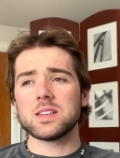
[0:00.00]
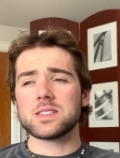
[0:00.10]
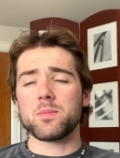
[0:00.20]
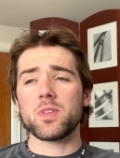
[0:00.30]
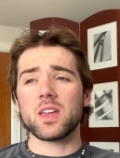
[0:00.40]

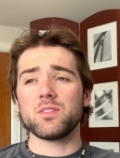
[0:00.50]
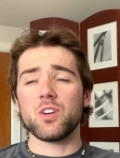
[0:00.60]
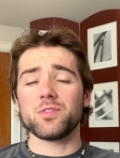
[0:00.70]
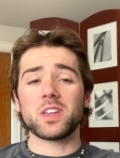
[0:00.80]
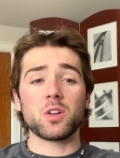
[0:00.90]
something
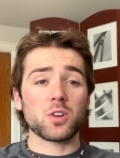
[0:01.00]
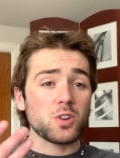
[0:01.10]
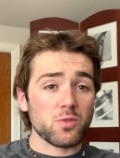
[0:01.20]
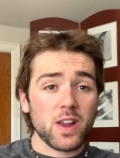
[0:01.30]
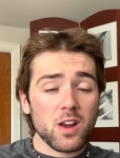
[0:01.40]
involving your
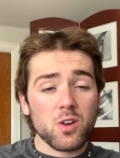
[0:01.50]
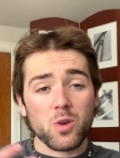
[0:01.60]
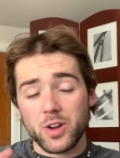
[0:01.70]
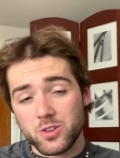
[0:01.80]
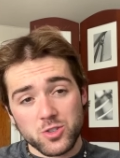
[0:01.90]
career or
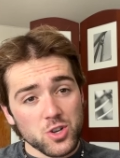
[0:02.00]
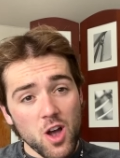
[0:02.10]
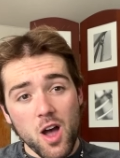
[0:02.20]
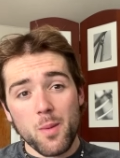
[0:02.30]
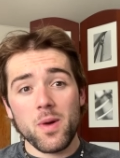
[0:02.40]
your
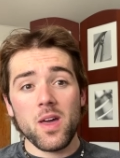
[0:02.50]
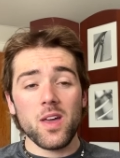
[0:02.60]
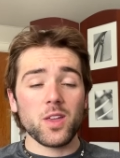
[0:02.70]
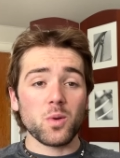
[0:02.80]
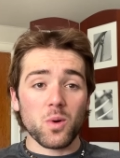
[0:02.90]
job,
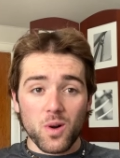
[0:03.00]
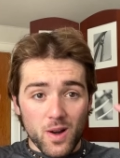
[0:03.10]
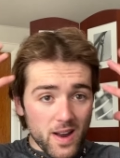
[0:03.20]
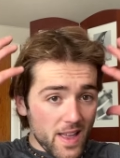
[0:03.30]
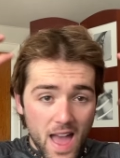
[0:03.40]

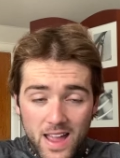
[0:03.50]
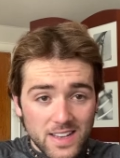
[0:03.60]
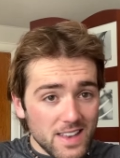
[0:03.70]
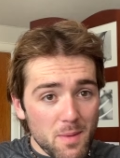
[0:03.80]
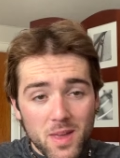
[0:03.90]
your
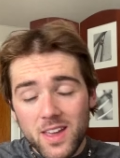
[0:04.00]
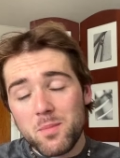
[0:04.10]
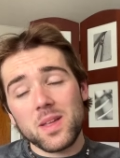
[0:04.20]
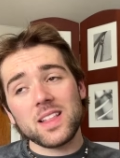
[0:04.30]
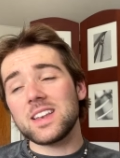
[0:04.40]
academic
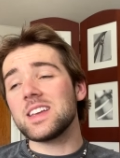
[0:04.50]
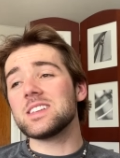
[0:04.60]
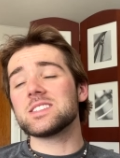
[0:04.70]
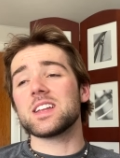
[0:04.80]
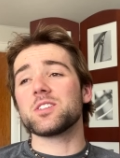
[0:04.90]

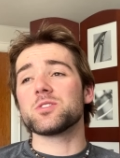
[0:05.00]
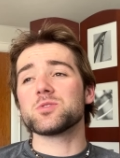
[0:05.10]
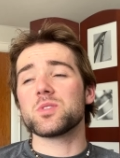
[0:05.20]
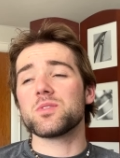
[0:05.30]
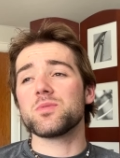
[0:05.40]
abilities and your
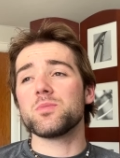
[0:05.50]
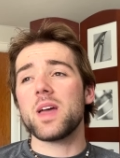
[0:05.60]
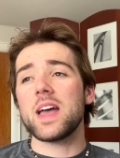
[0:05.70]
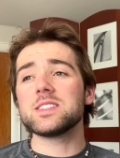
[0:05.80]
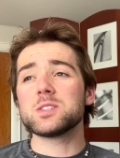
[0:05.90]
sort of
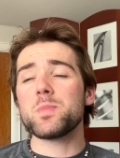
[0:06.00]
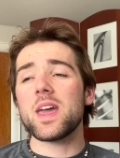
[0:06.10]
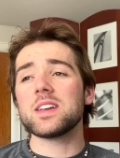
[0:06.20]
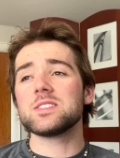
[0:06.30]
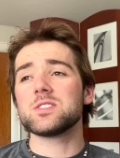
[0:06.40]

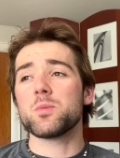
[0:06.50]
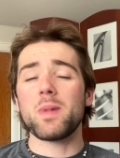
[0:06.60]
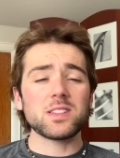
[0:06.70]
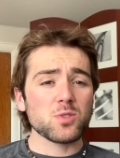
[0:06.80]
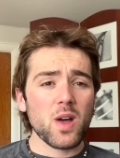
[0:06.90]
headspace, your
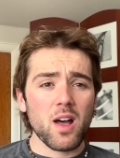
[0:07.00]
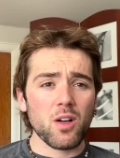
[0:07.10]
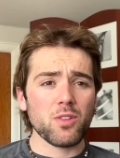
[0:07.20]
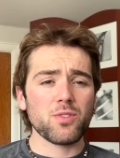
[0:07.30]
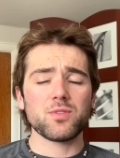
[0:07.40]
mental
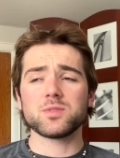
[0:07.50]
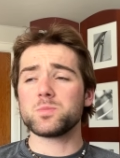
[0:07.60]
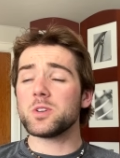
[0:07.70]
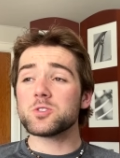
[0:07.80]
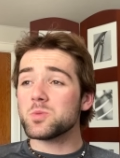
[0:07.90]
health,
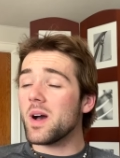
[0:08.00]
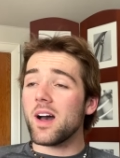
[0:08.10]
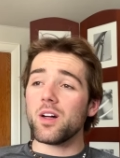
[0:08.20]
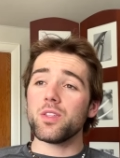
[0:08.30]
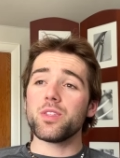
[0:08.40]
spiritual
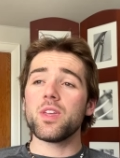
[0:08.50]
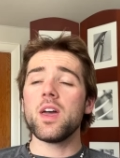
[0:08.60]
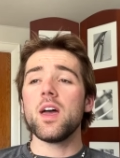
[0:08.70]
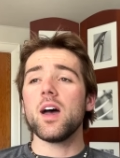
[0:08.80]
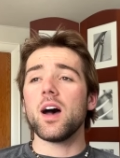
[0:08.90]
health,
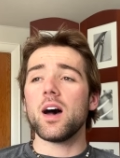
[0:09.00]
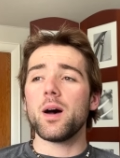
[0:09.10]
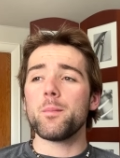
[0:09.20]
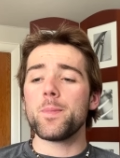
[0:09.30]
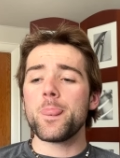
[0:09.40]

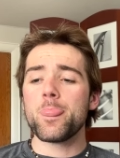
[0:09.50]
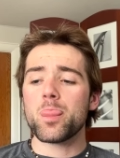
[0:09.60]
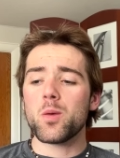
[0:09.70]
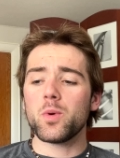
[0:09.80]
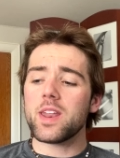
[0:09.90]
um,
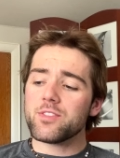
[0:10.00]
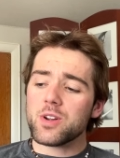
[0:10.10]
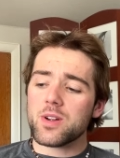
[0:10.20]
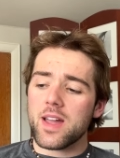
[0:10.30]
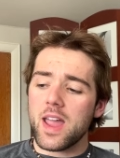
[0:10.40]

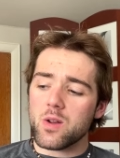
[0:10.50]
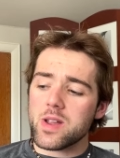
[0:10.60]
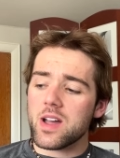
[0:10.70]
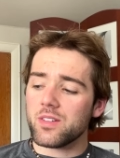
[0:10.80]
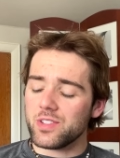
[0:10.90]
whatever
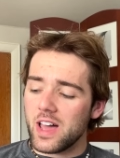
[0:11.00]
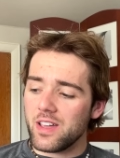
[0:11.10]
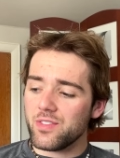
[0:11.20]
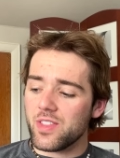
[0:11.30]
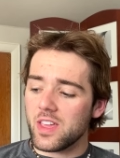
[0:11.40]
area of
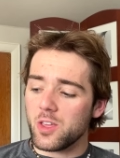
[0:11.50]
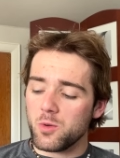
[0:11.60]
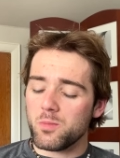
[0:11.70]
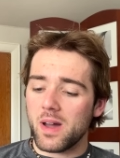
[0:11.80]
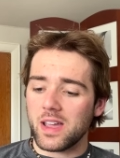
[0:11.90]
life that you
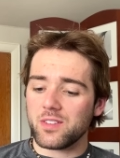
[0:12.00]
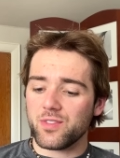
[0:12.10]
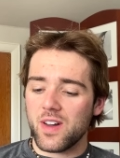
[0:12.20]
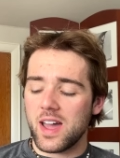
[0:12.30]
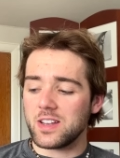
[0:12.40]
might
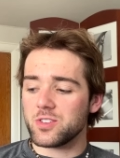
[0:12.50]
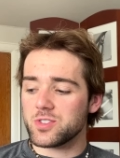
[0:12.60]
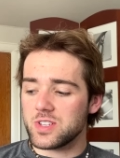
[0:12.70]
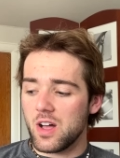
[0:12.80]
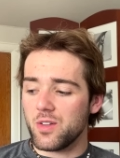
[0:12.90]
find
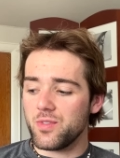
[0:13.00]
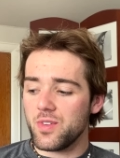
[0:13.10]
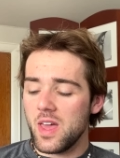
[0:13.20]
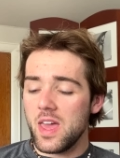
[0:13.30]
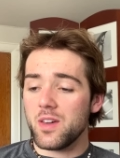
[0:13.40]
yourself
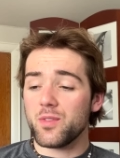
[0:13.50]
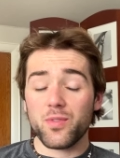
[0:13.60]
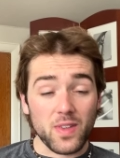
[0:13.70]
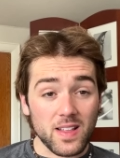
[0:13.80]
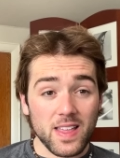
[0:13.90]

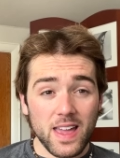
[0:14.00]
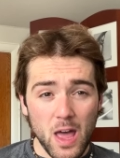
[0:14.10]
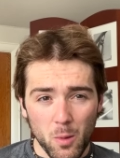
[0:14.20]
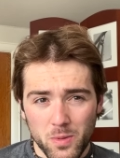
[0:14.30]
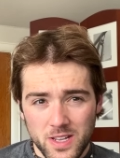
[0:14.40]
feeling
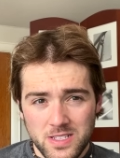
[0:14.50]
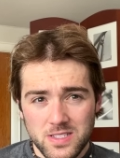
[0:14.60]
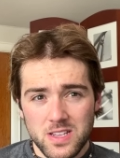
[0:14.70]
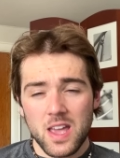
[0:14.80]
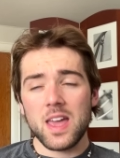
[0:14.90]
helpless,